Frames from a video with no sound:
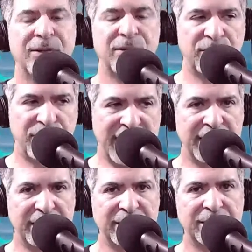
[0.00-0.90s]

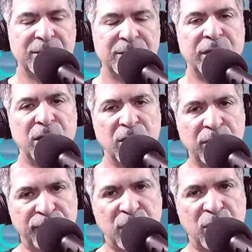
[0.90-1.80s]
Then you get on the
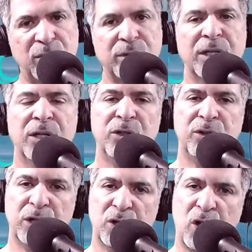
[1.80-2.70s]
phone, you
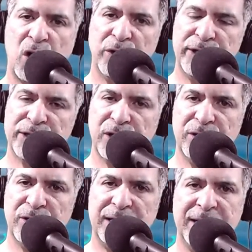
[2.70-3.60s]
can call an
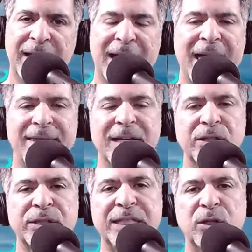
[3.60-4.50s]
attorney, and they'll
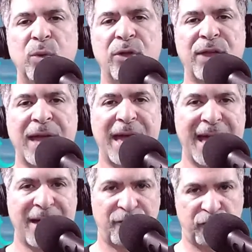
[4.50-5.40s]
deal with
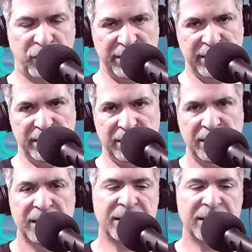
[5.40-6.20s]
everything.